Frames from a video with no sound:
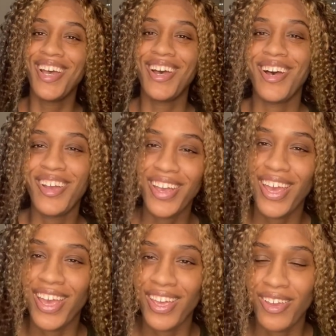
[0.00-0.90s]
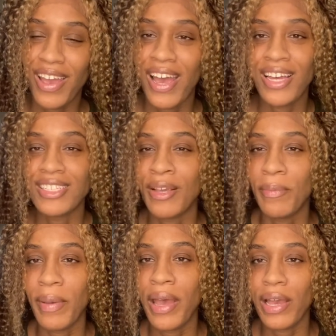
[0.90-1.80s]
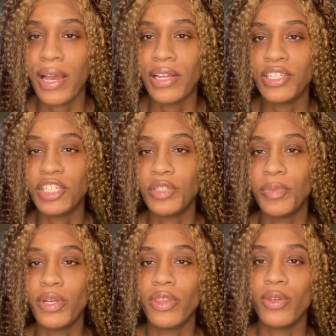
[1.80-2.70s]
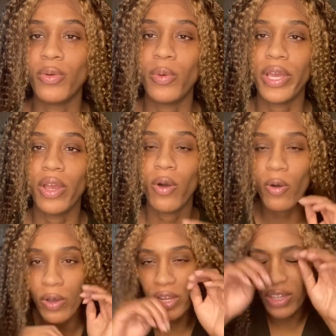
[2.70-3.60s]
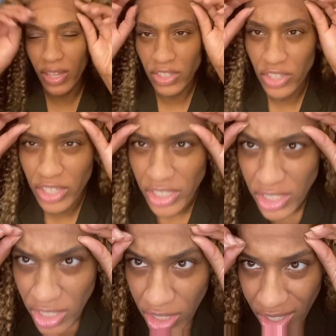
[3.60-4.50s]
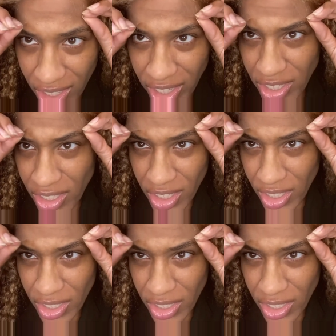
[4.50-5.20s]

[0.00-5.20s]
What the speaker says: Okay, you guys, I'm back. I just put the wig on. As you can see, the lace is